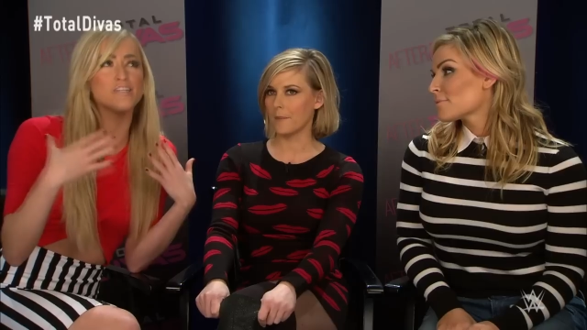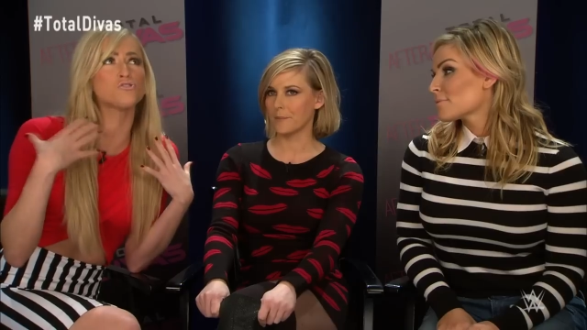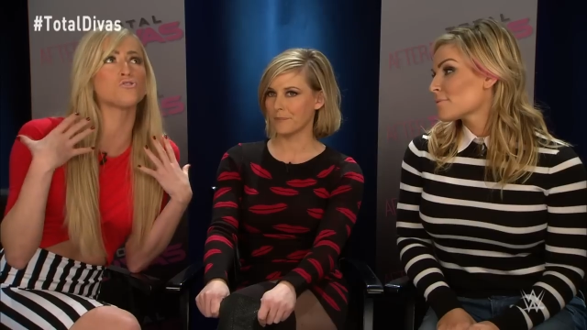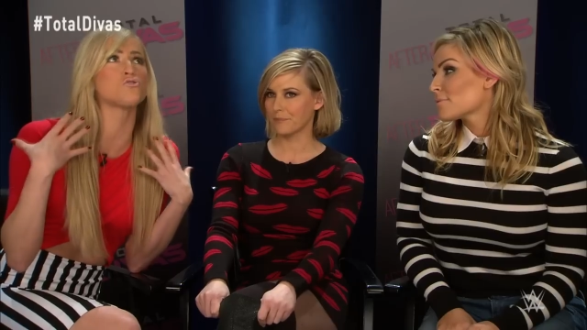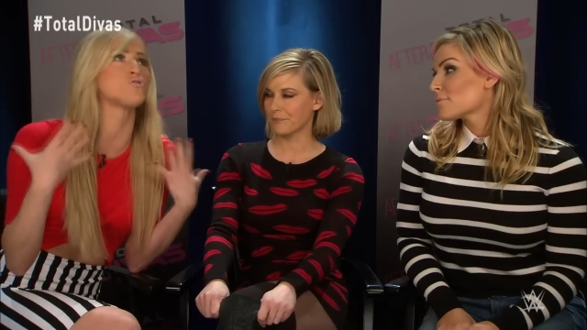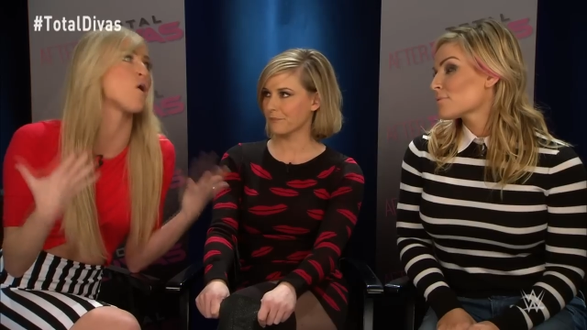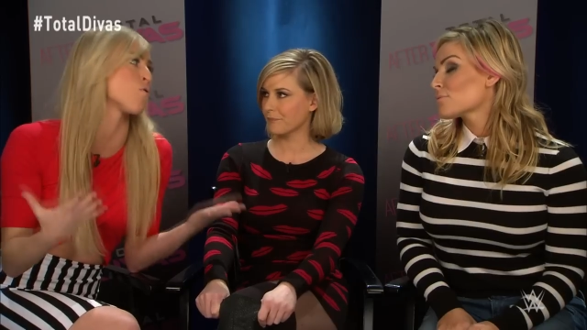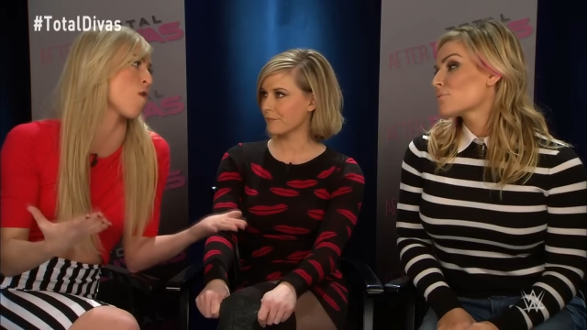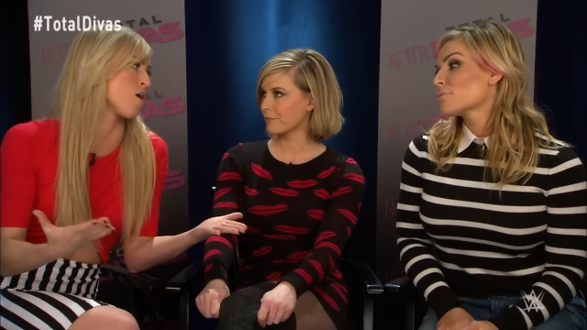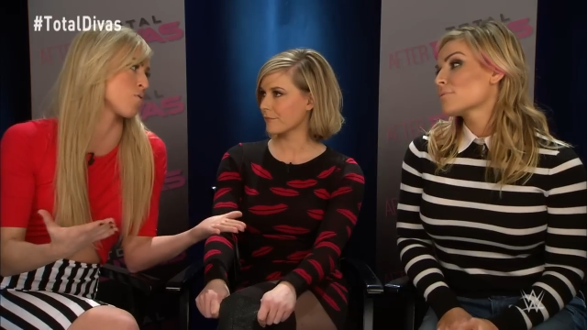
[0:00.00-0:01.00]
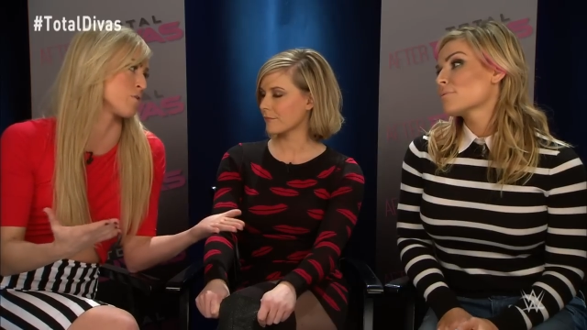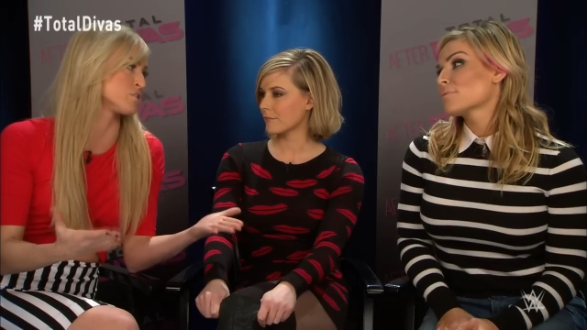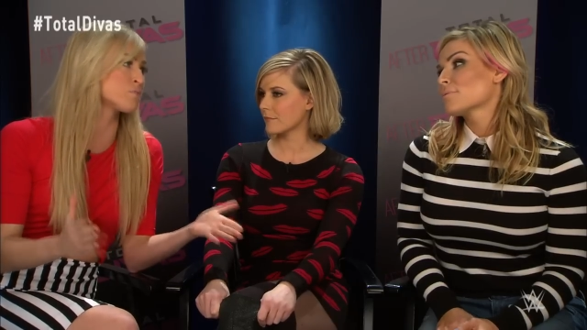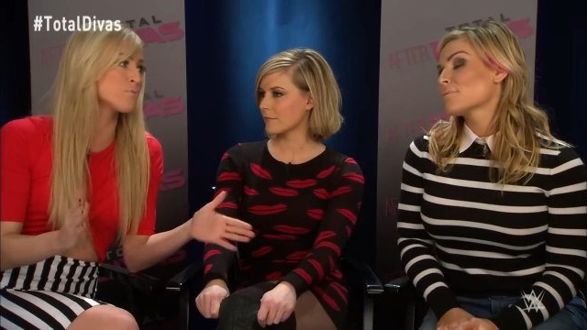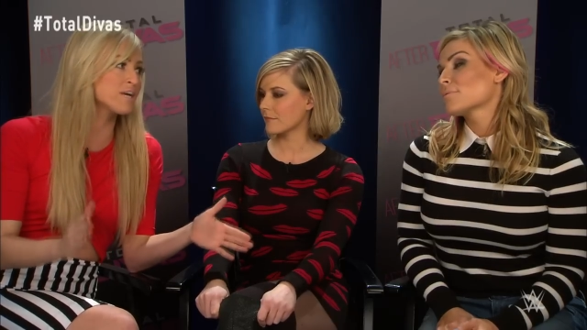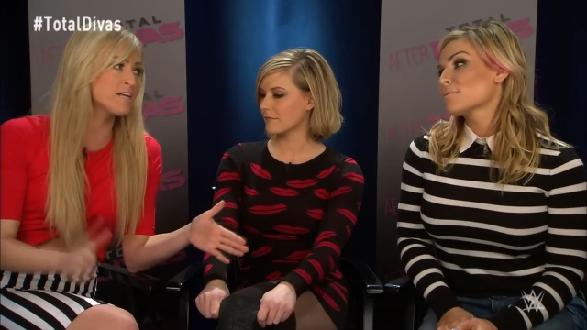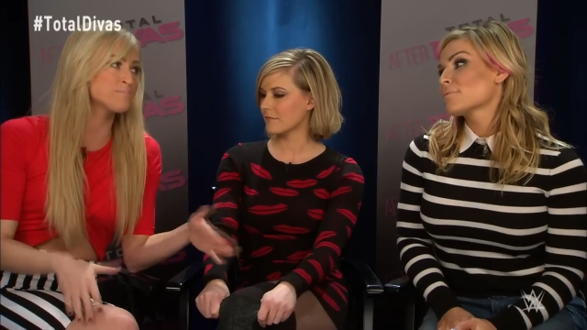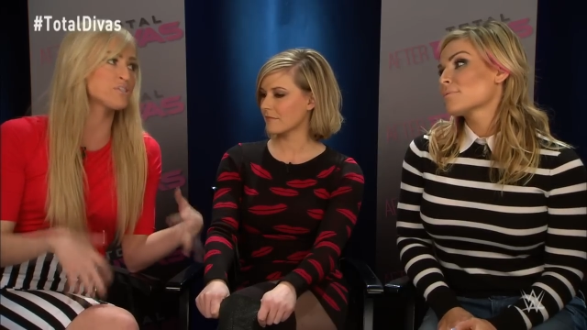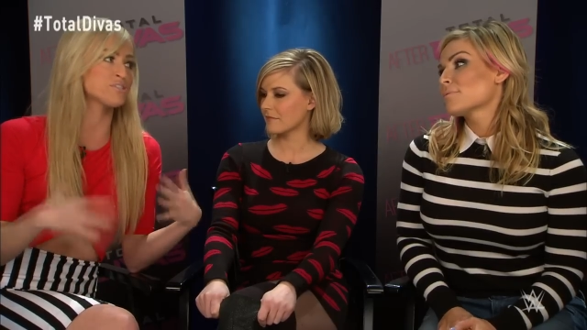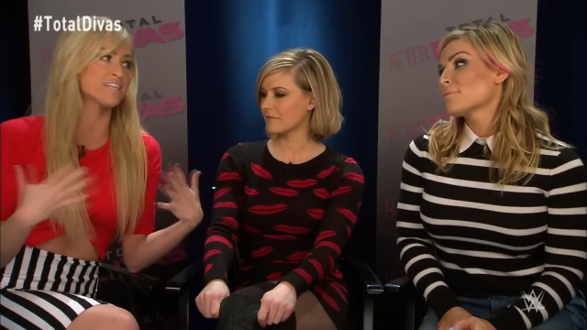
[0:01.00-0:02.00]
Speaker 1: that is so awkward. To bring it
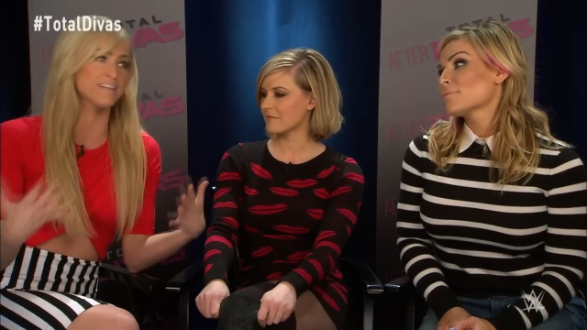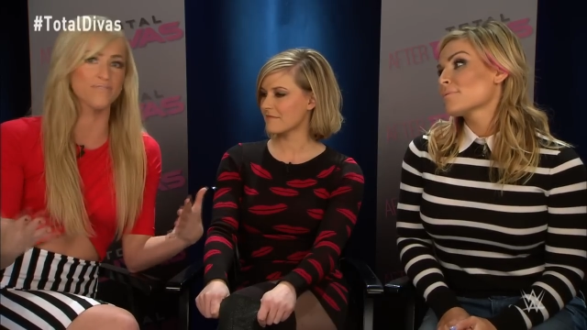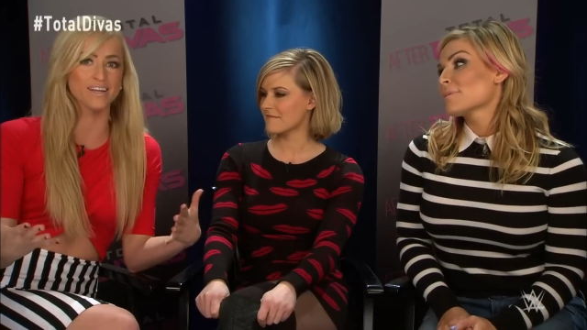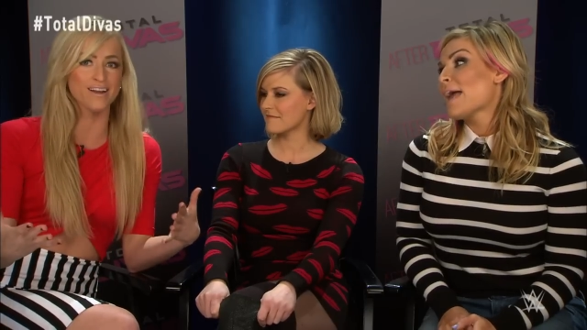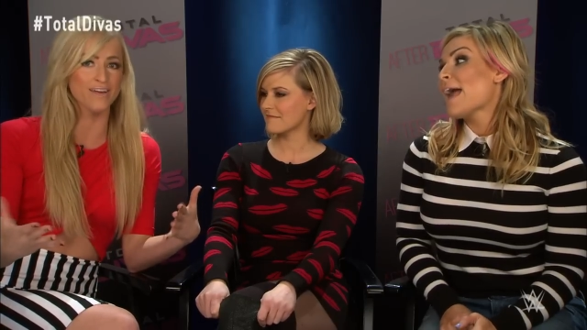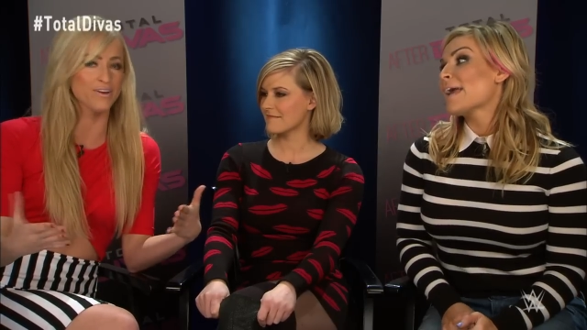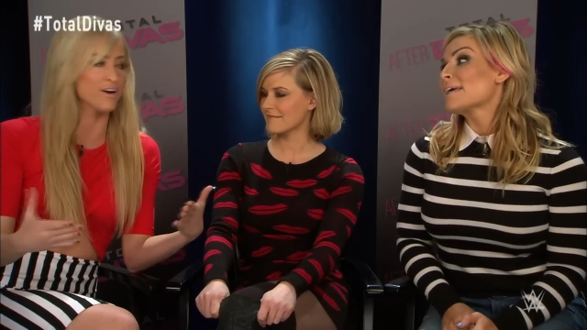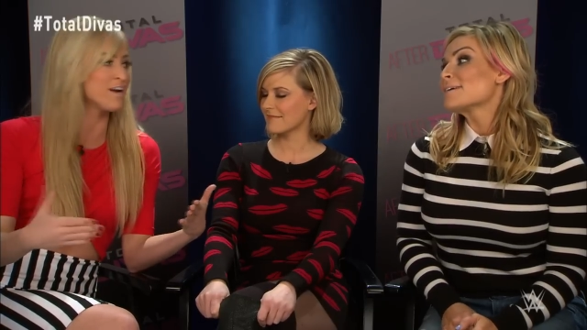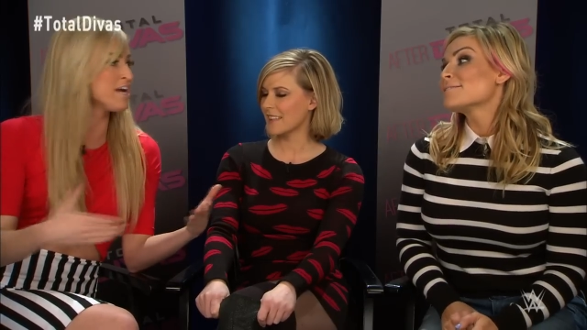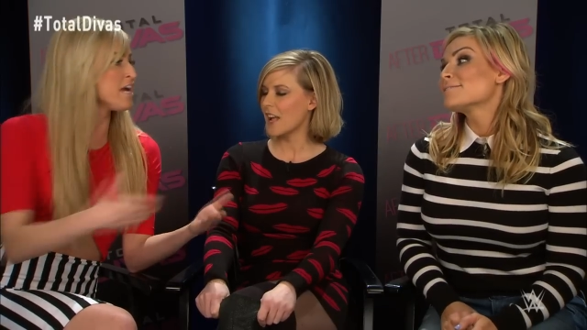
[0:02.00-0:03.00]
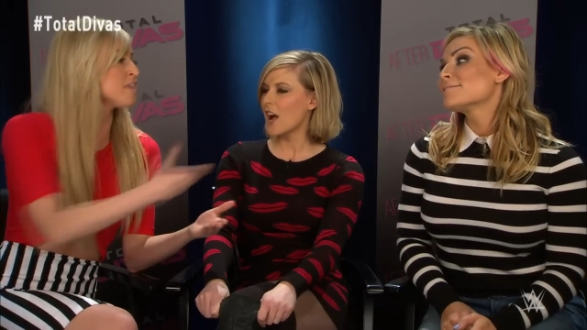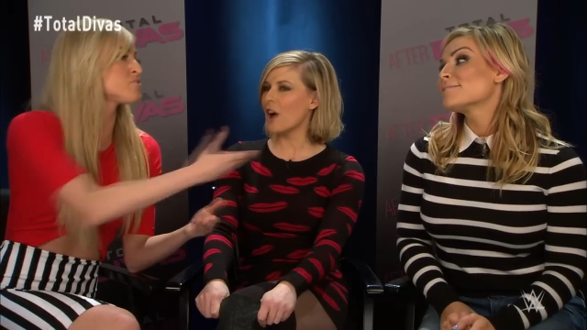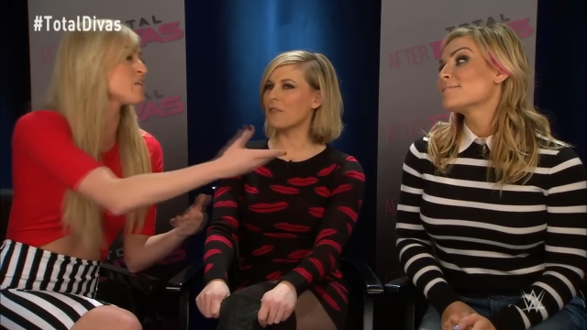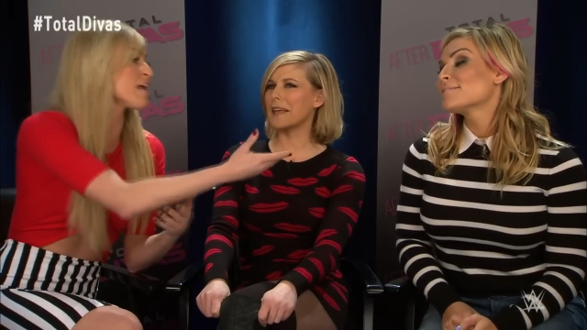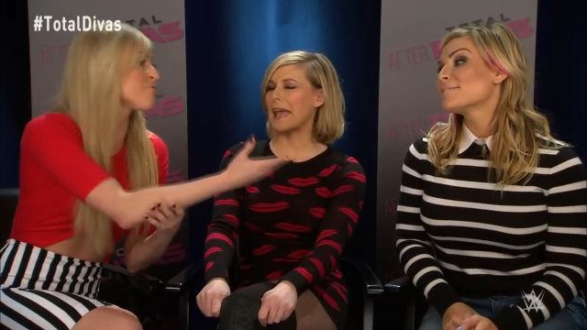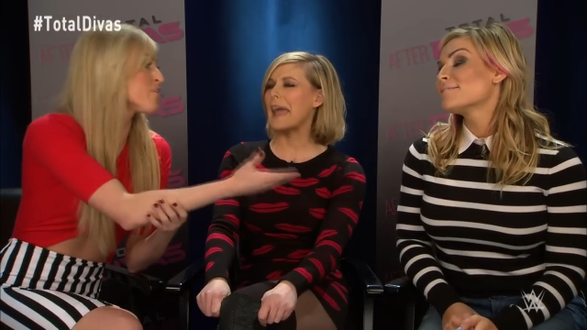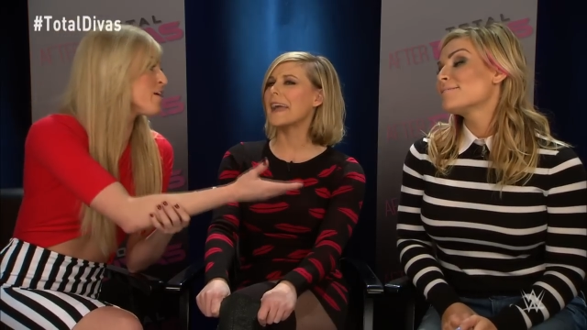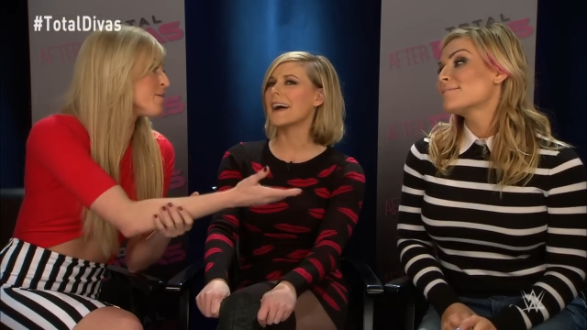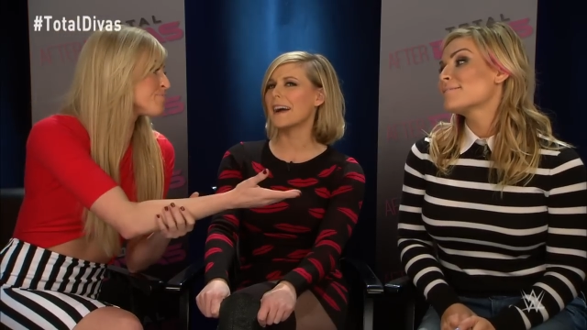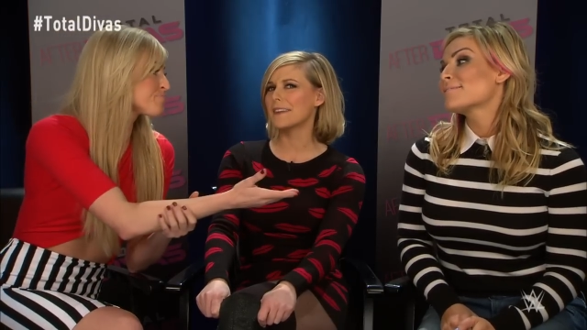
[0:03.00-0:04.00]
up to your significant other, I'm uh, so, like,
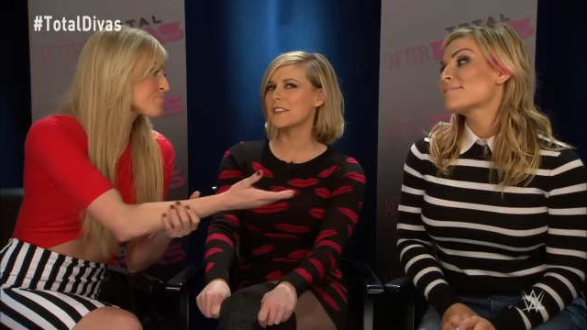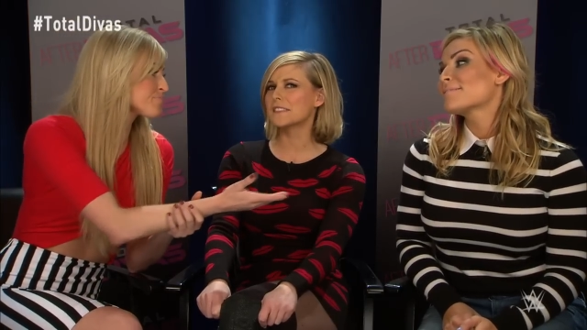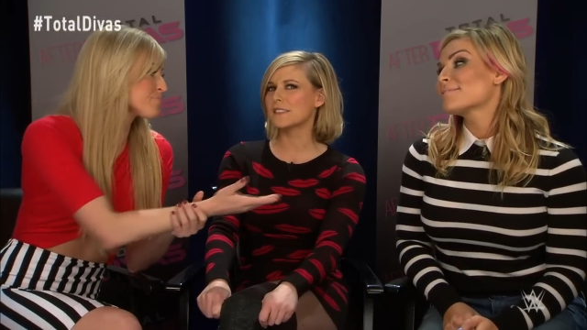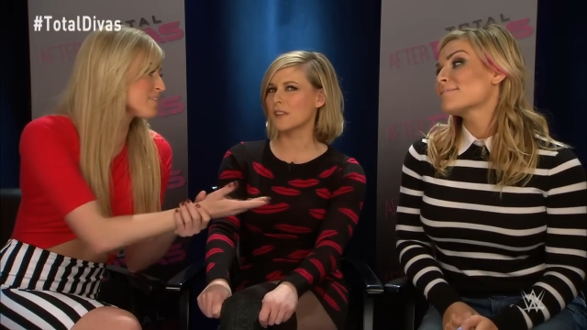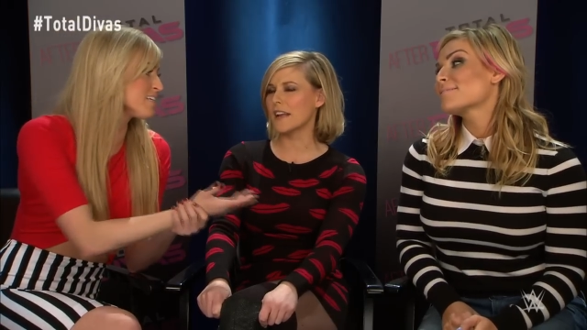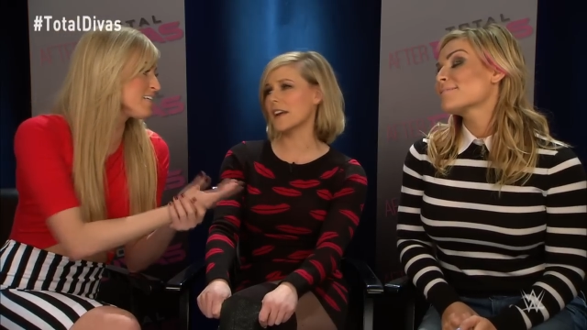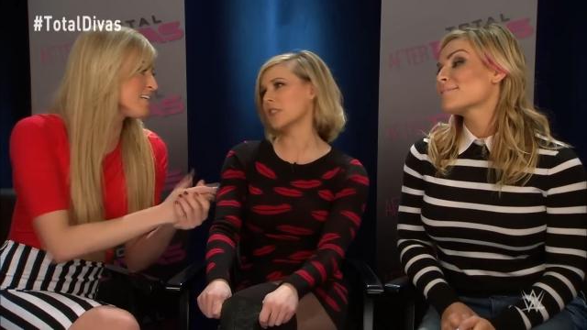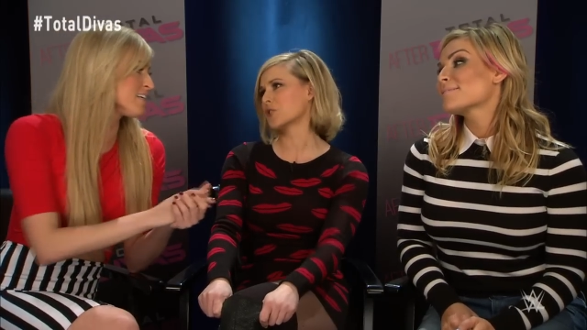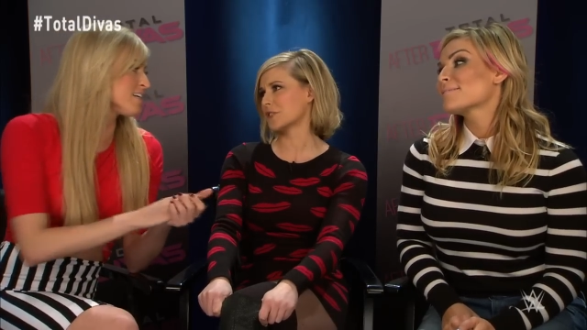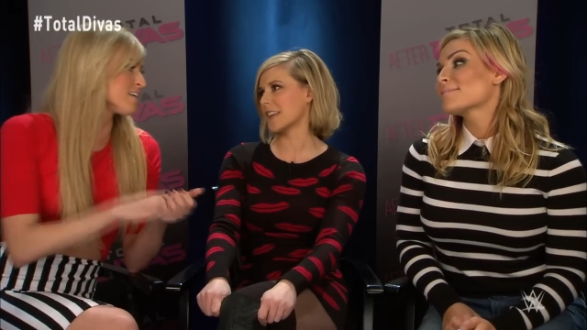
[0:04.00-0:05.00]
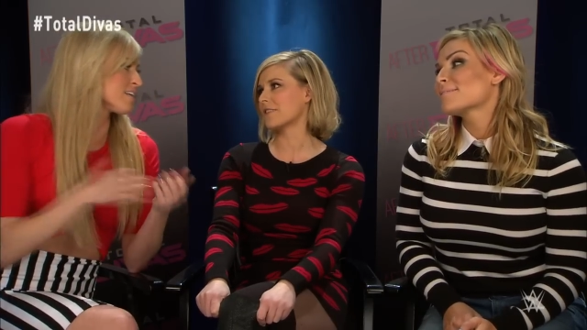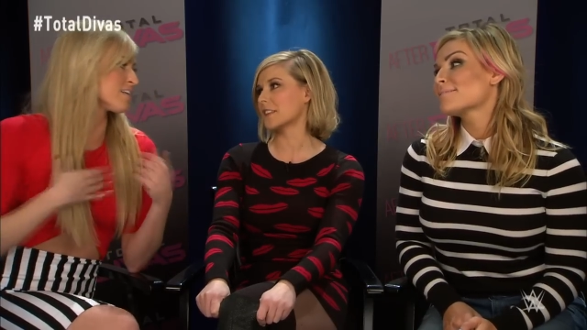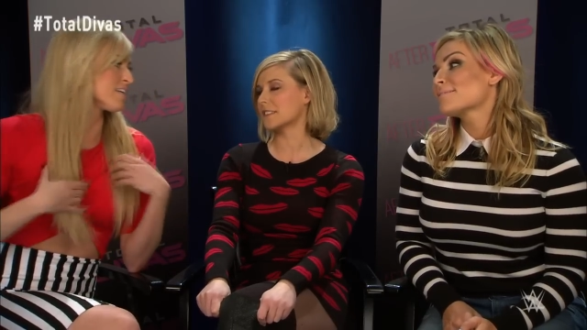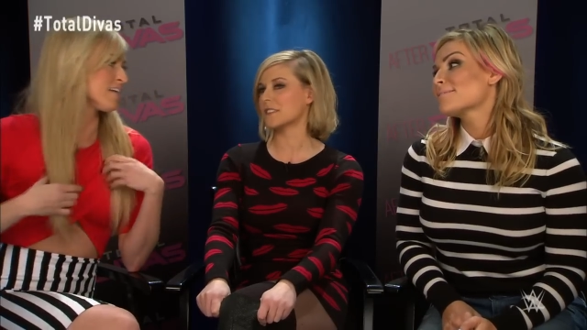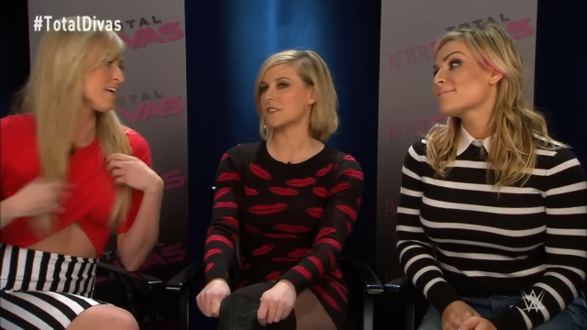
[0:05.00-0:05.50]
hey, uh, this is I understand this